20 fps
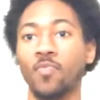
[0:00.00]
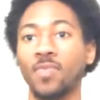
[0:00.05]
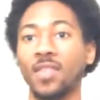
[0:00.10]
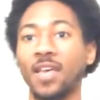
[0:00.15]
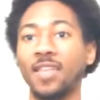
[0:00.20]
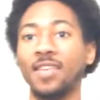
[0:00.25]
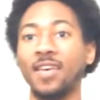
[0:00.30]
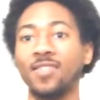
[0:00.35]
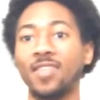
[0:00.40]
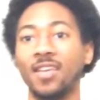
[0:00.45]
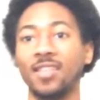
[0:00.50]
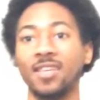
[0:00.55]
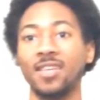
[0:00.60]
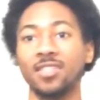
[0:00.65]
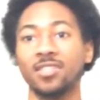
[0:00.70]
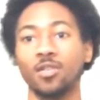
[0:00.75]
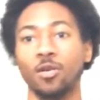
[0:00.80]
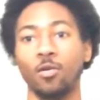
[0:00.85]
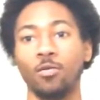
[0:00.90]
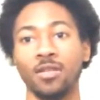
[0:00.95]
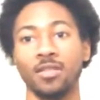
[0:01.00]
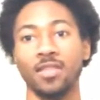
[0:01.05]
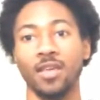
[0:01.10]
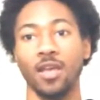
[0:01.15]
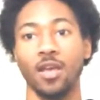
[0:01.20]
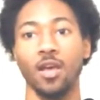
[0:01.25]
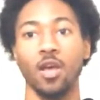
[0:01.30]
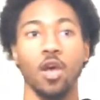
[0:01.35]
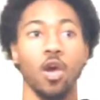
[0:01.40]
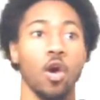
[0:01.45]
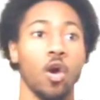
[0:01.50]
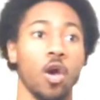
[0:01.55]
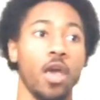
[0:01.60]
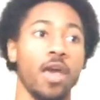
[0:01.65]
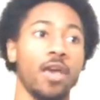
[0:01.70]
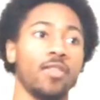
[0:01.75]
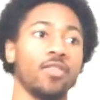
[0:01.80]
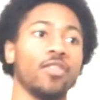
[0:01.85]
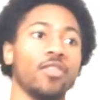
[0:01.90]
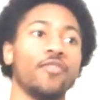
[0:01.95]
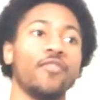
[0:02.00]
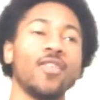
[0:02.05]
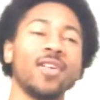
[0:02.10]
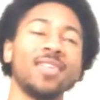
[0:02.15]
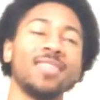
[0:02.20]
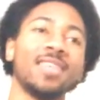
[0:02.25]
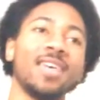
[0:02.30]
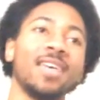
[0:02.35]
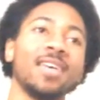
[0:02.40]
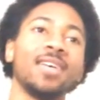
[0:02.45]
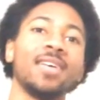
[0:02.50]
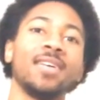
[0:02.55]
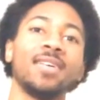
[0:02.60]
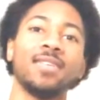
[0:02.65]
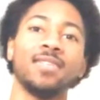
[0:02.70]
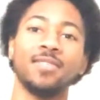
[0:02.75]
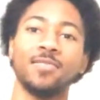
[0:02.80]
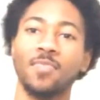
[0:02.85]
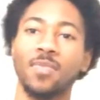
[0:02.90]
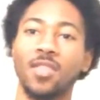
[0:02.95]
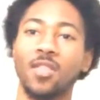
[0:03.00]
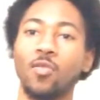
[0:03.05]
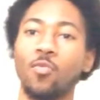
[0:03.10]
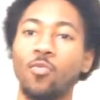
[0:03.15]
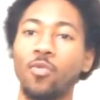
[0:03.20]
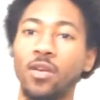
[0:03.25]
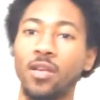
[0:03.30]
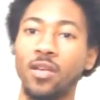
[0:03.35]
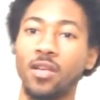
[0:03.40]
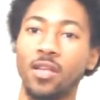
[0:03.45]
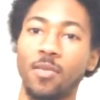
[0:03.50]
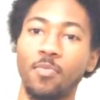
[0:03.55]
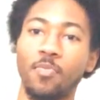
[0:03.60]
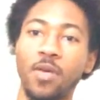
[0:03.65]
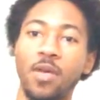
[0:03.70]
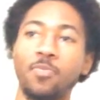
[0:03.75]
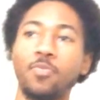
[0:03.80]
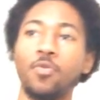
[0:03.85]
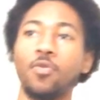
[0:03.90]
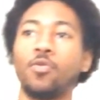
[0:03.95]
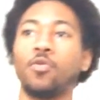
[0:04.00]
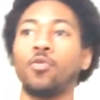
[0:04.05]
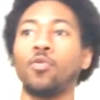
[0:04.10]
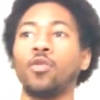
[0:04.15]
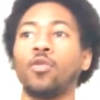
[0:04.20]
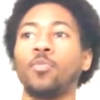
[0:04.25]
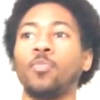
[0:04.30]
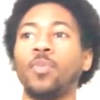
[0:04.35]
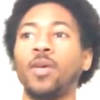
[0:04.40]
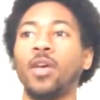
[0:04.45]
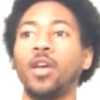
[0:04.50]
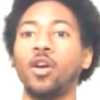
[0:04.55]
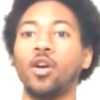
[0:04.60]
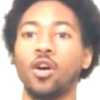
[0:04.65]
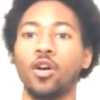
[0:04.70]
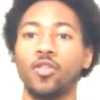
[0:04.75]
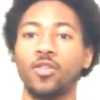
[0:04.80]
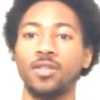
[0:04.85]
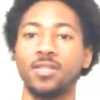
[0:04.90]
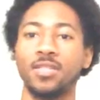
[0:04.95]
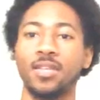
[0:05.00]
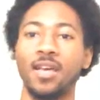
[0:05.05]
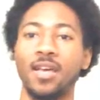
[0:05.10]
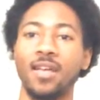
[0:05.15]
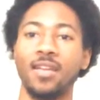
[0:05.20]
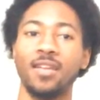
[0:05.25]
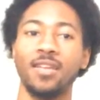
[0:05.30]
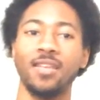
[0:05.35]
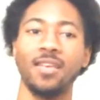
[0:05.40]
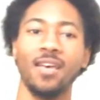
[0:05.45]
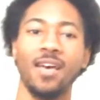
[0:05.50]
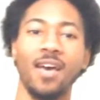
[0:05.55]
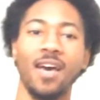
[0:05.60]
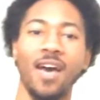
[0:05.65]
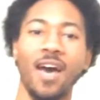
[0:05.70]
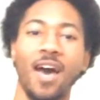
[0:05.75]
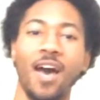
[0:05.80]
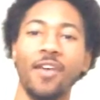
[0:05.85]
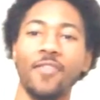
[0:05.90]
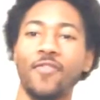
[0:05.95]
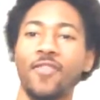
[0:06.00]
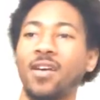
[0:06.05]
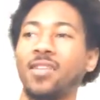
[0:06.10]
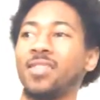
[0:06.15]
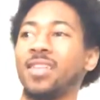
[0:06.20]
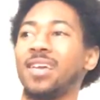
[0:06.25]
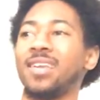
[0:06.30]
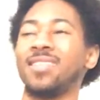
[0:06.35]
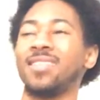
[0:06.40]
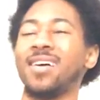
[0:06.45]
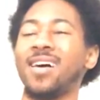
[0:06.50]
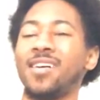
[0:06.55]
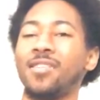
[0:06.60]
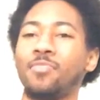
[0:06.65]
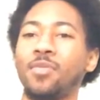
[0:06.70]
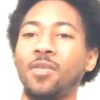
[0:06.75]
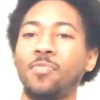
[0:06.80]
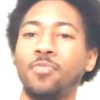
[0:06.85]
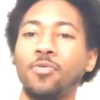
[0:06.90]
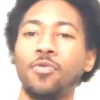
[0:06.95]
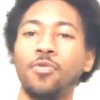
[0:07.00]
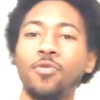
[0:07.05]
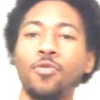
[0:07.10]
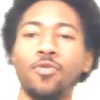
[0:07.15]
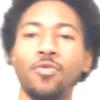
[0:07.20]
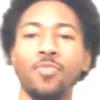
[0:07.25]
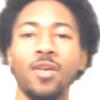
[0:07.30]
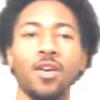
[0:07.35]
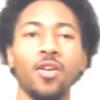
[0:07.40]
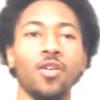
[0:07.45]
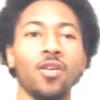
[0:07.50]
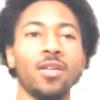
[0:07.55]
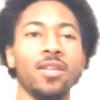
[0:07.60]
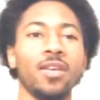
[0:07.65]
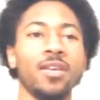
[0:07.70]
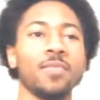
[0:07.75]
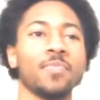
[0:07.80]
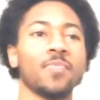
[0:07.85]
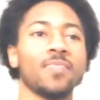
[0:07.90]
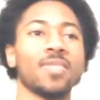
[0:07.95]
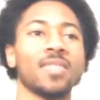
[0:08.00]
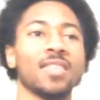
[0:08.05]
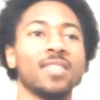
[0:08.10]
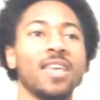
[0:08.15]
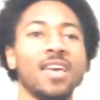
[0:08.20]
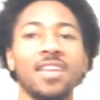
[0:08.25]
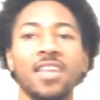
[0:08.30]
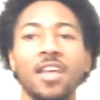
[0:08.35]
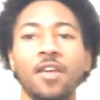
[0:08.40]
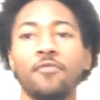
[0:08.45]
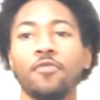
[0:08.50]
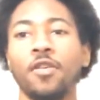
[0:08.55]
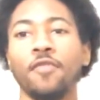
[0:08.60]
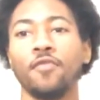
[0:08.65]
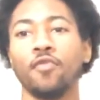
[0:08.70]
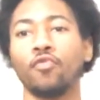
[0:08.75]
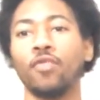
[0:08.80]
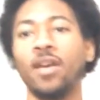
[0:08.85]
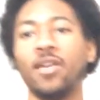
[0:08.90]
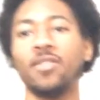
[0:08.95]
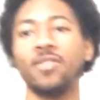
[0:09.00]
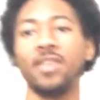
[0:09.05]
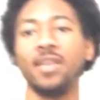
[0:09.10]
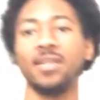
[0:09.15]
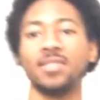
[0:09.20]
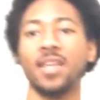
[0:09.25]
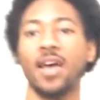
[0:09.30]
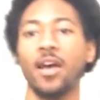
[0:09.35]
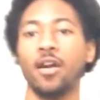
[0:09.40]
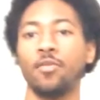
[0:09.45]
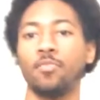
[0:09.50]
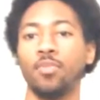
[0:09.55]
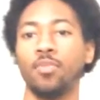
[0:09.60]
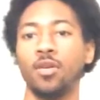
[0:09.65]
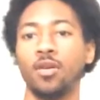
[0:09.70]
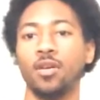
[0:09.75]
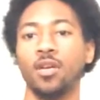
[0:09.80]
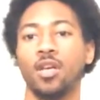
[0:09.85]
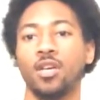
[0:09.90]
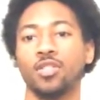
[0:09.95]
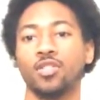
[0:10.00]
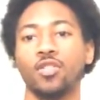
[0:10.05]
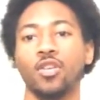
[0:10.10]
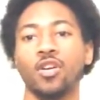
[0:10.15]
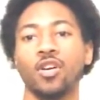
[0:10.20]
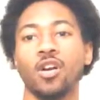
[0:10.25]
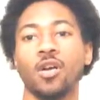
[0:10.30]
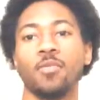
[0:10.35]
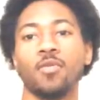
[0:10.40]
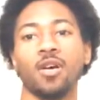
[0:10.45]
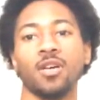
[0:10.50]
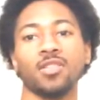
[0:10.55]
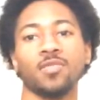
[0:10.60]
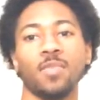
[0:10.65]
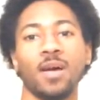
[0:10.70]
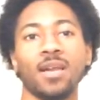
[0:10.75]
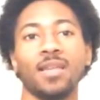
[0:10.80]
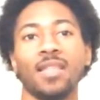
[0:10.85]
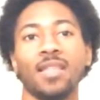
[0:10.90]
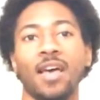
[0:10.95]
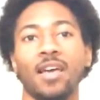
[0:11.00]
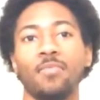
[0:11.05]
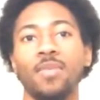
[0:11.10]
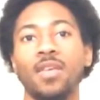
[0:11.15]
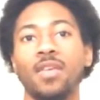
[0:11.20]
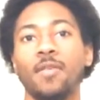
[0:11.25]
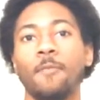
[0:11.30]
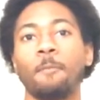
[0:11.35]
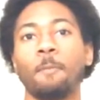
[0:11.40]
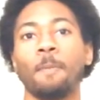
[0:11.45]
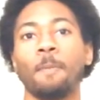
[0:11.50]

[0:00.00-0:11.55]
and they think that's the only thing. And the funny thing is, with people who are big on Christianity, I find that a lot of people who are big on it, they never even read the entire book. So they'll come across somebody like me,